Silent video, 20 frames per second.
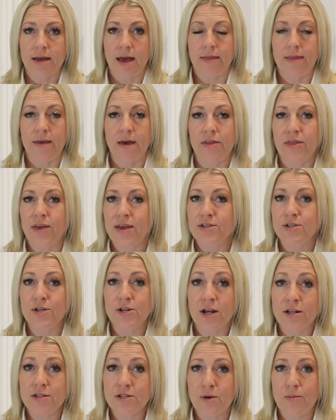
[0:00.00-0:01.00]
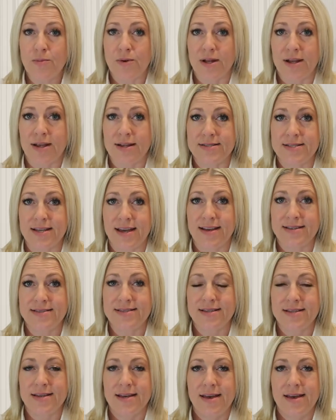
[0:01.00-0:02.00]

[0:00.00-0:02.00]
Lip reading: and there are things you're not so brilliant at.